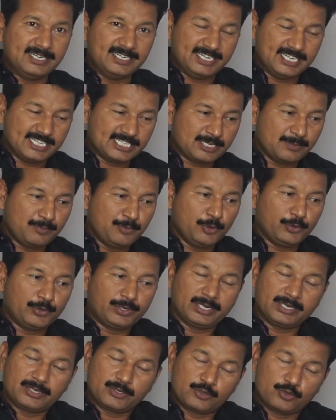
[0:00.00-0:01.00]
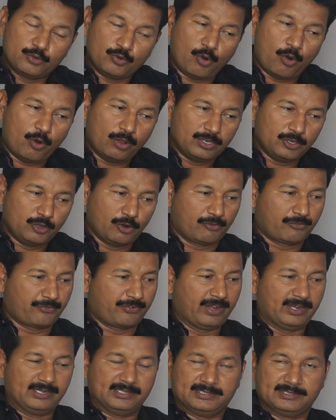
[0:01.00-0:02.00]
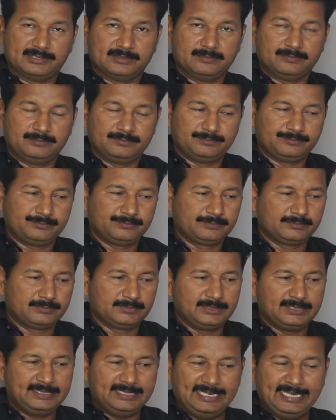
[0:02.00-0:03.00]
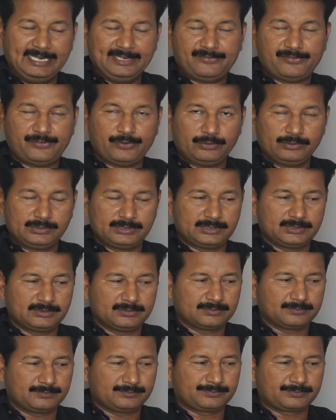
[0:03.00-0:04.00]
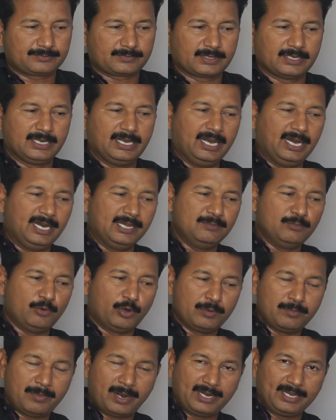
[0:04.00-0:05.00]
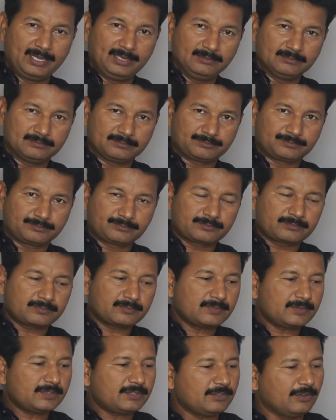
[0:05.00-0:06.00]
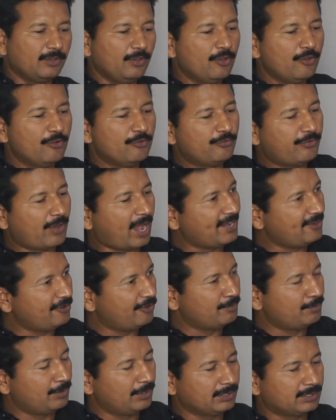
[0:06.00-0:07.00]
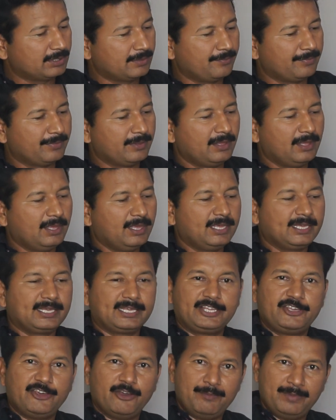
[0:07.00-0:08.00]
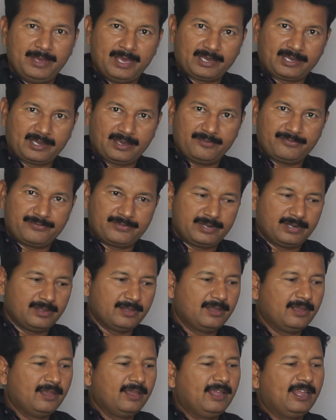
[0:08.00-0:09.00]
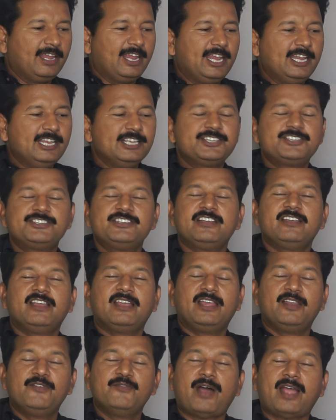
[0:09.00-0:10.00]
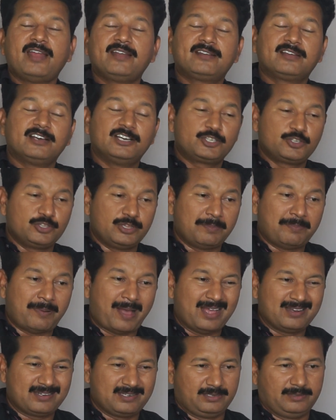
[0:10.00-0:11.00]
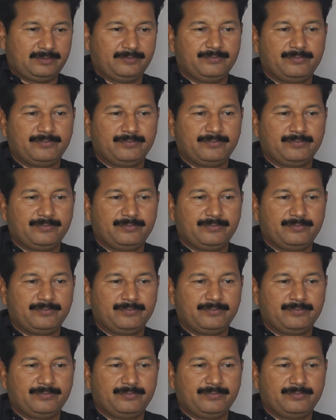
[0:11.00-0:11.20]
Distribute it to all your friends. Eat fruits. Earn more money. Find your book. Give me a gift. Invite her to the party.